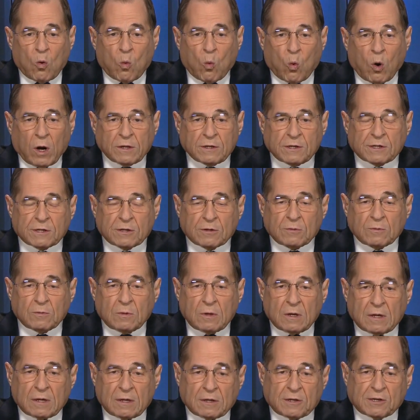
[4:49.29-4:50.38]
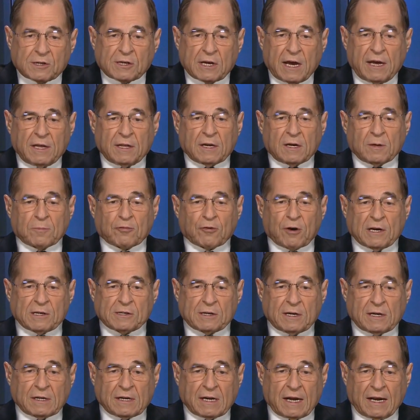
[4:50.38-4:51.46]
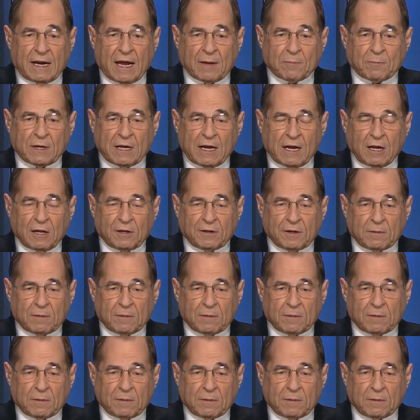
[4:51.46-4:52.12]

Once you say that a president cannot be